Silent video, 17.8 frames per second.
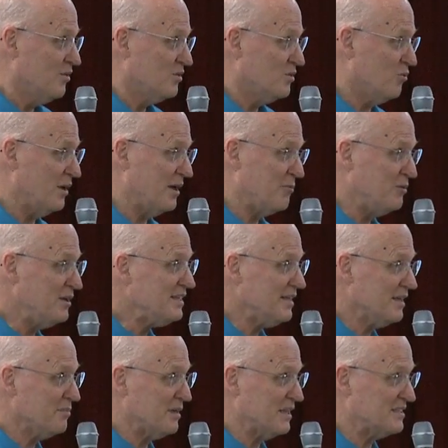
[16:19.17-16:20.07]
The way we
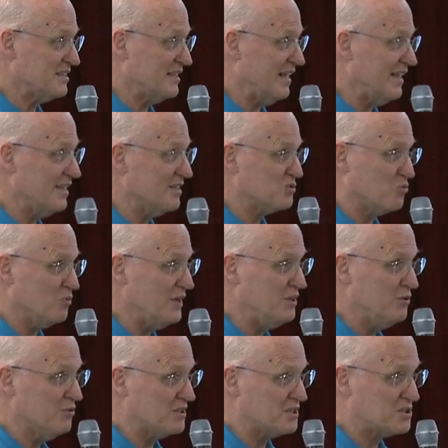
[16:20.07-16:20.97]
think about it today is
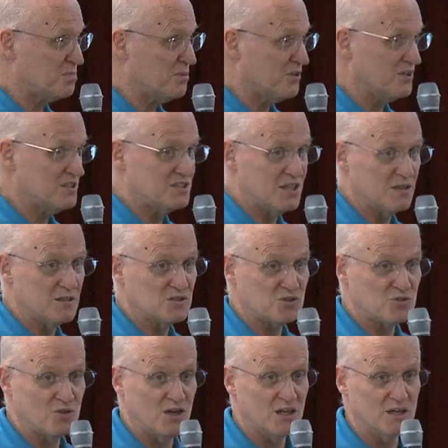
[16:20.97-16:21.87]
when you are experiencing
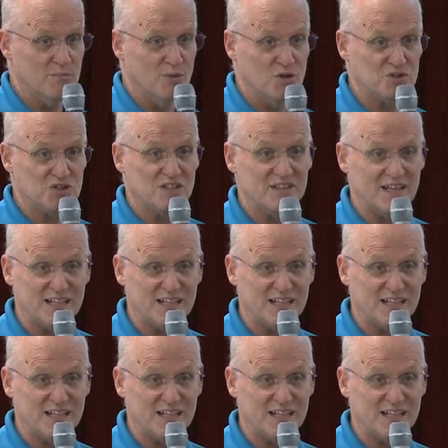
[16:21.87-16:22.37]
strong emotion,